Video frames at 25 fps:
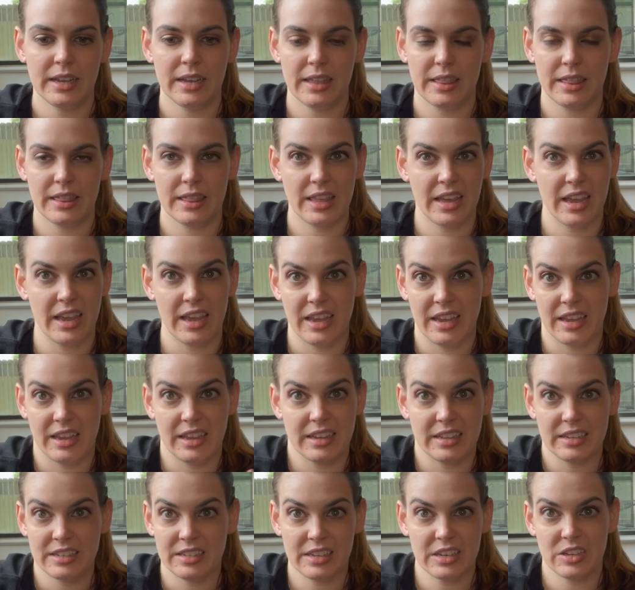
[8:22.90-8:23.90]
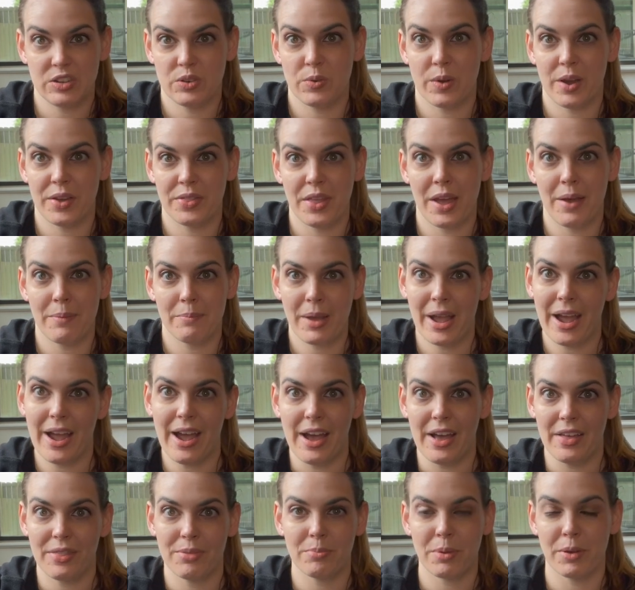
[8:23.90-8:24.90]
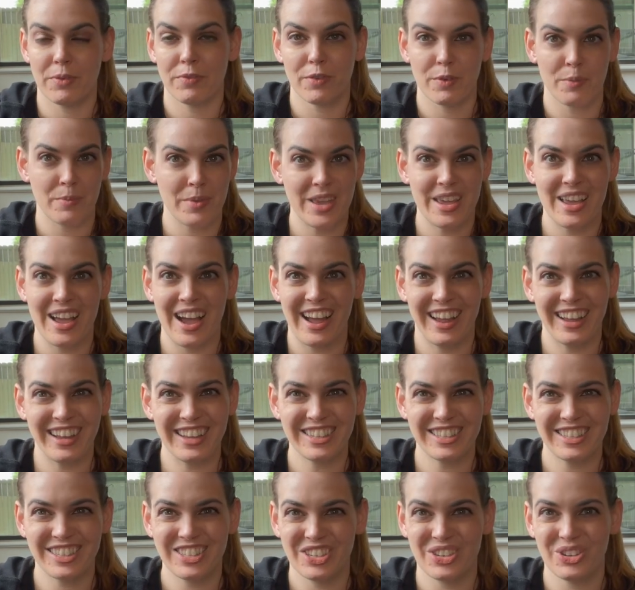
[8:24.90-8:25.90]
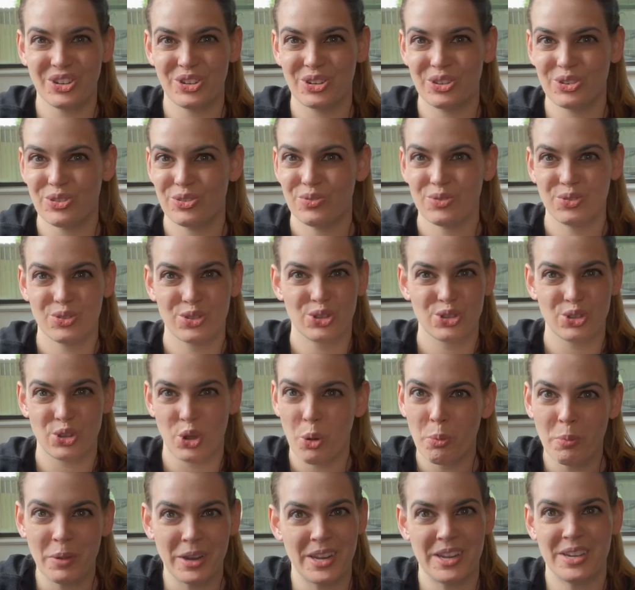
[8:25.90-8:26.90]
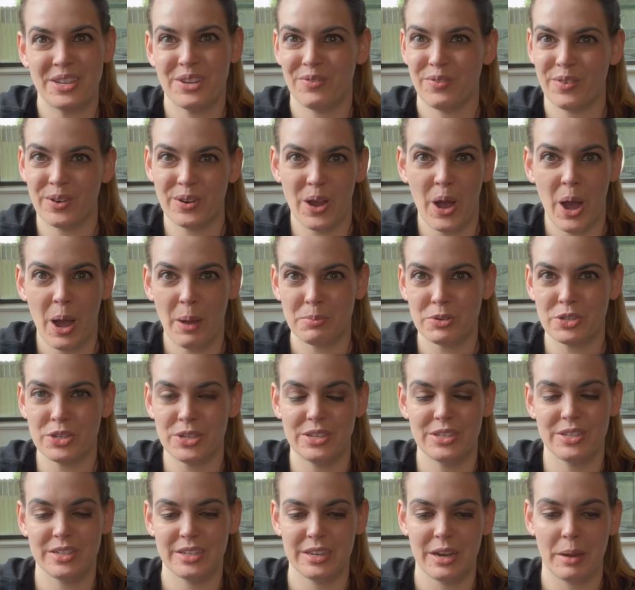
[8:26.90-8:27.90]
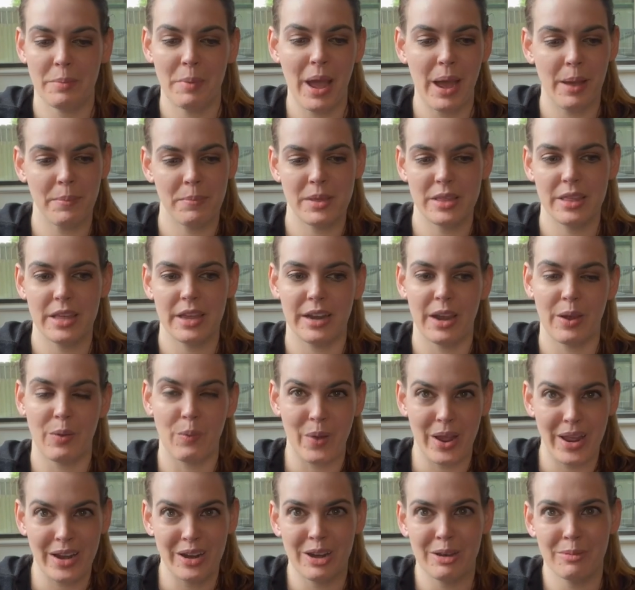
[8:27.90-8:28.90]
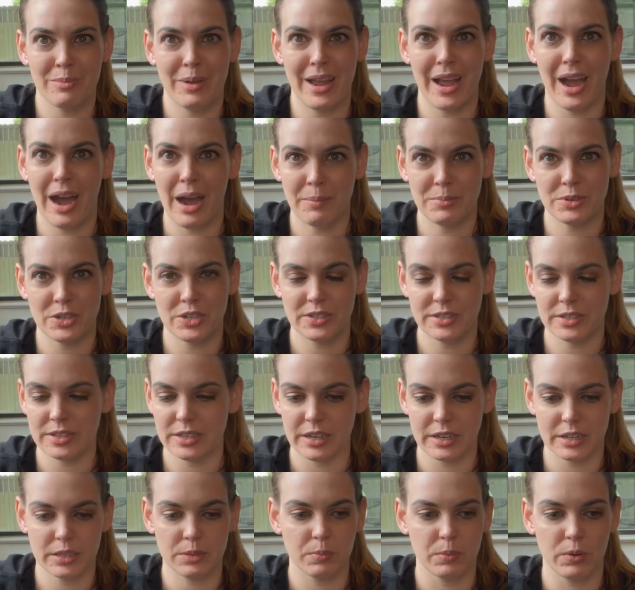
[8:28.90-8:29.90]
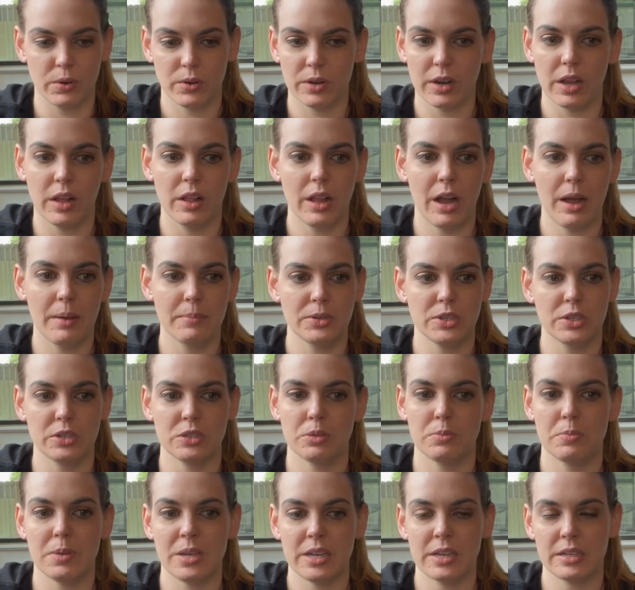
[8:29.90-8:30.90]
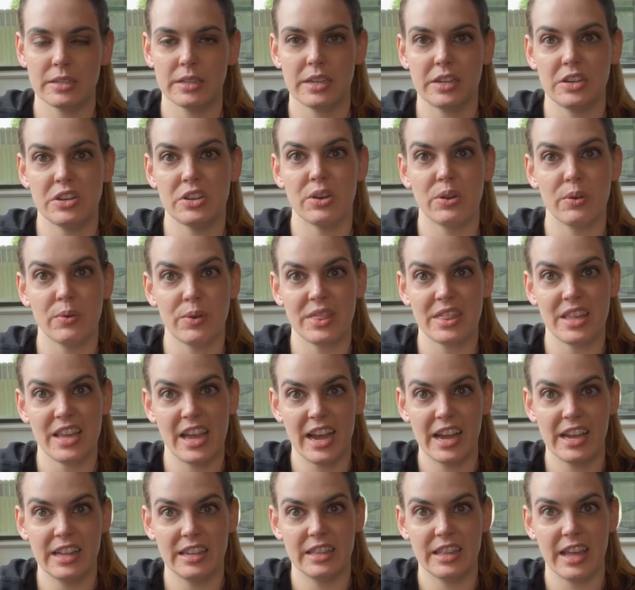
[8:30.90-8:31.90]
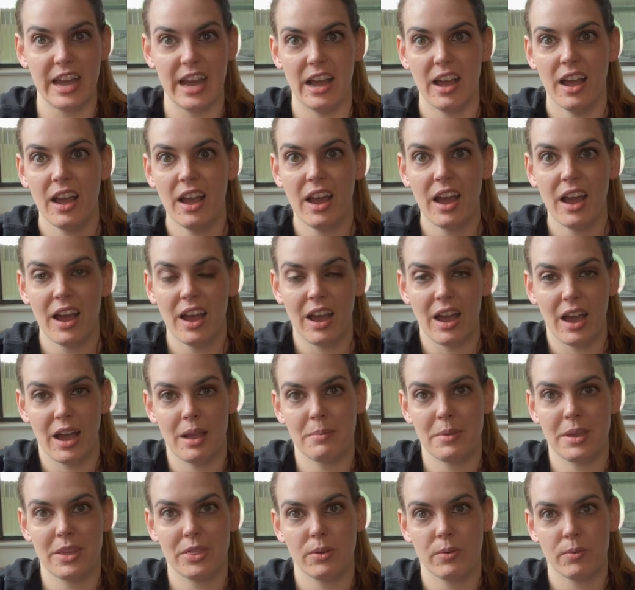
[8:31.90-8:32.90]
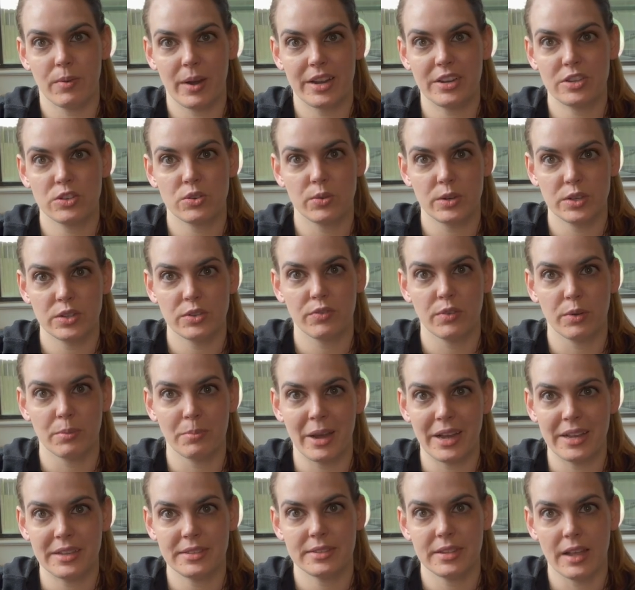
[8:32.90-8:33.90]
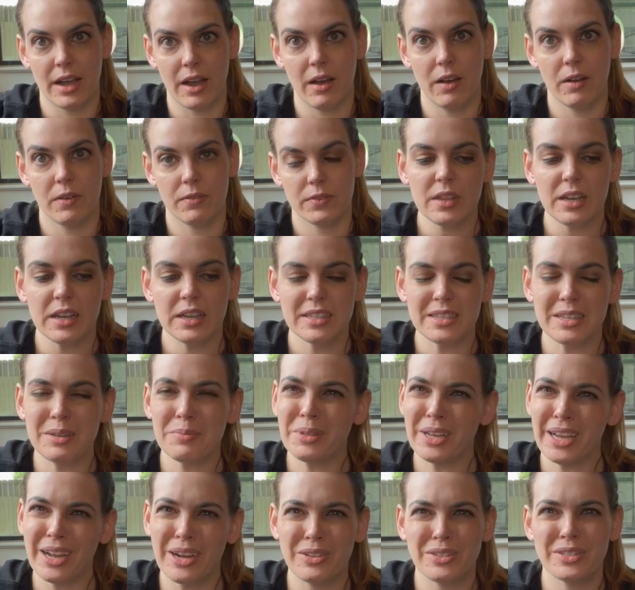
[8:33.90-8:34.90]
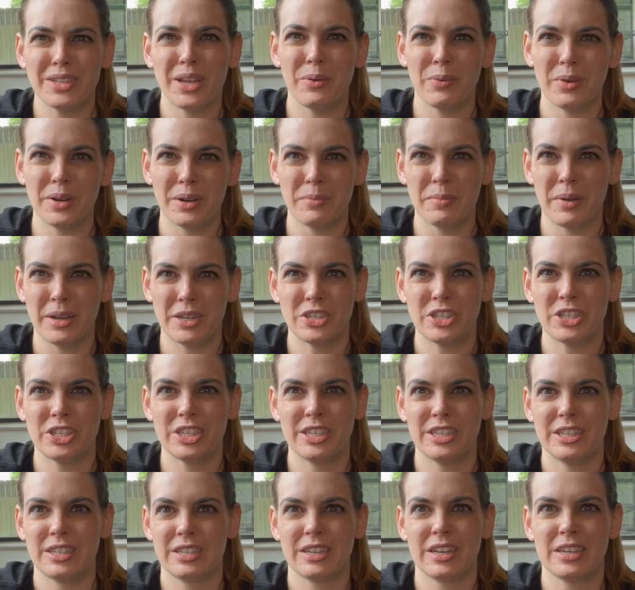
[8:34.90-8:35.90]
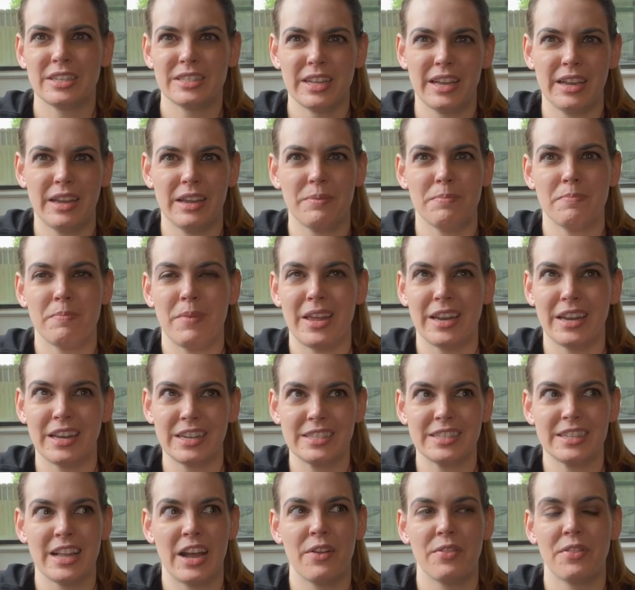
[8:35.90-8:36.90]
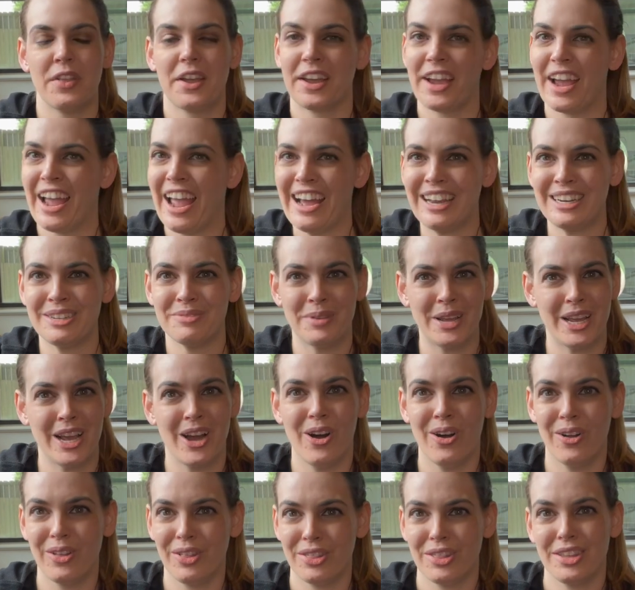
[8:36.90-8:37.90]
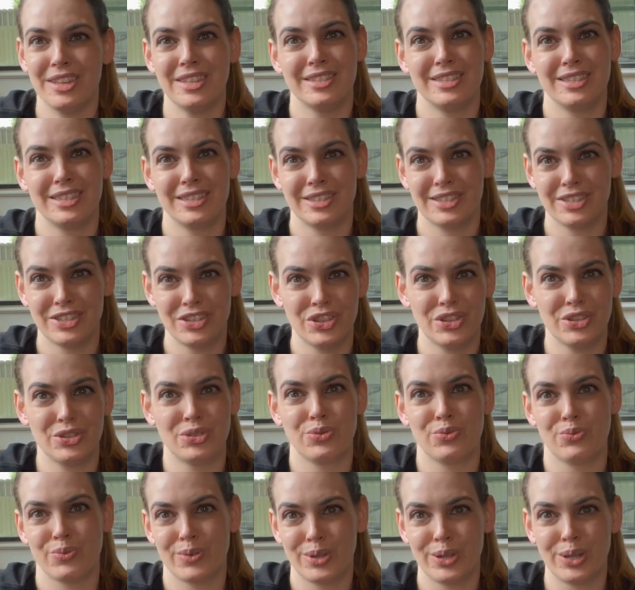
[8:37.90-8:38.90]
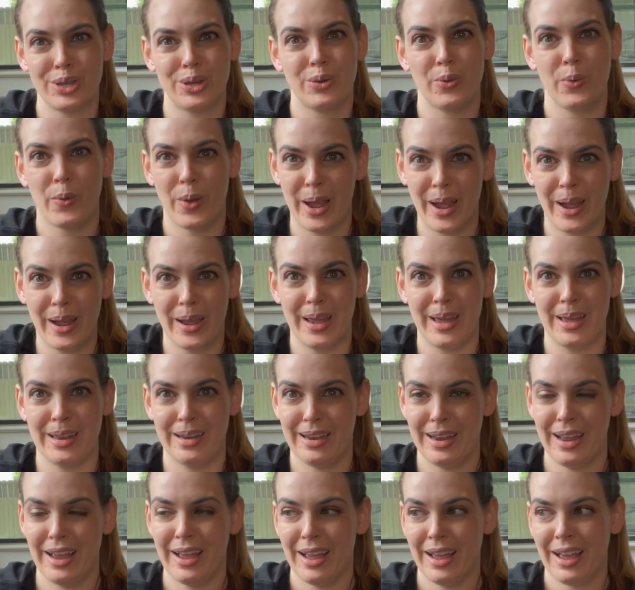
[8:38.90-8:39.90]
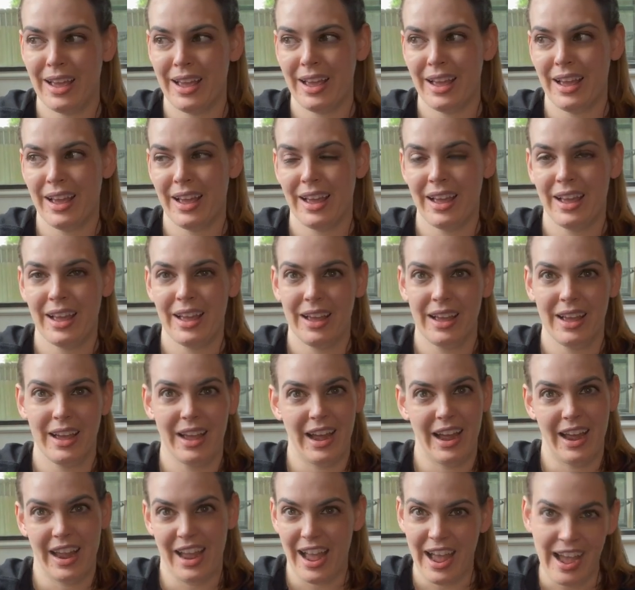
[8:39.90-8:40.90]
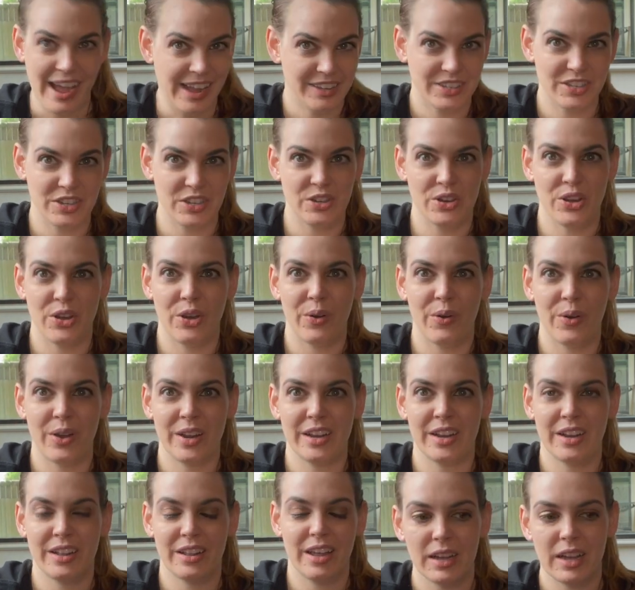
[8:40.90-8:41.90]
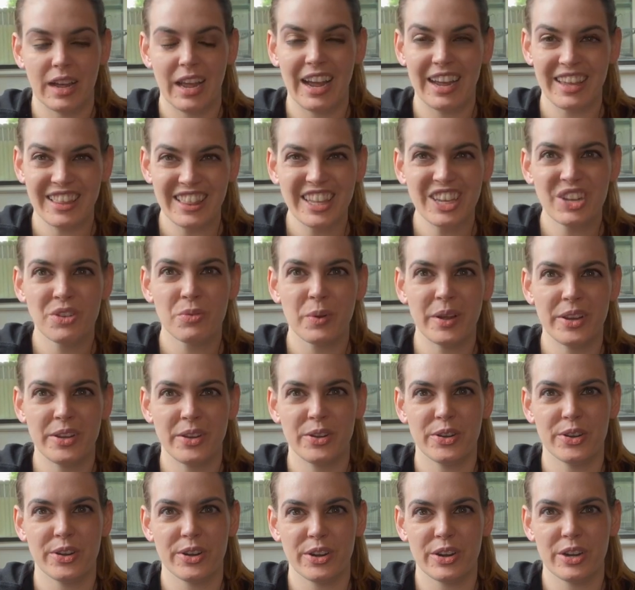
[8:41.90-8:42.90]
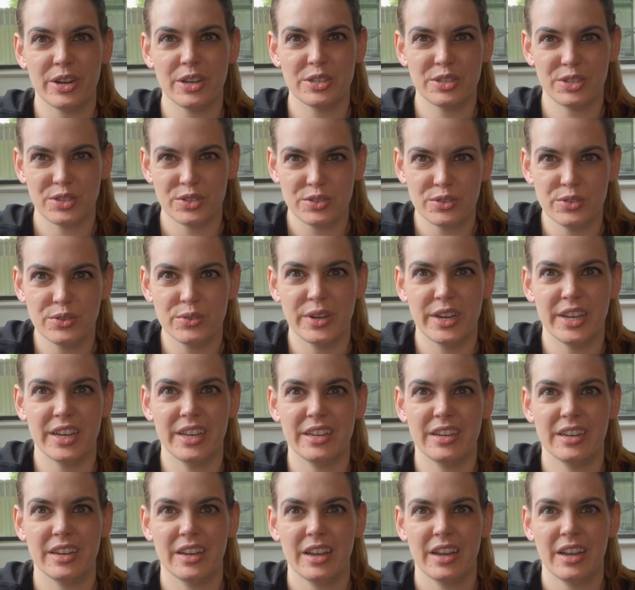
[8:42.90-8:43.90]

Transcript: they continue on that path. But for me, I considered so many different options, and I'm happy that I weighed all my options and explored all options, because I know in the end that I made the right choice for myself. And something else I want to mention, because I made it sound like I had to make all these decisions really quick and I had to know. And I think when you're a student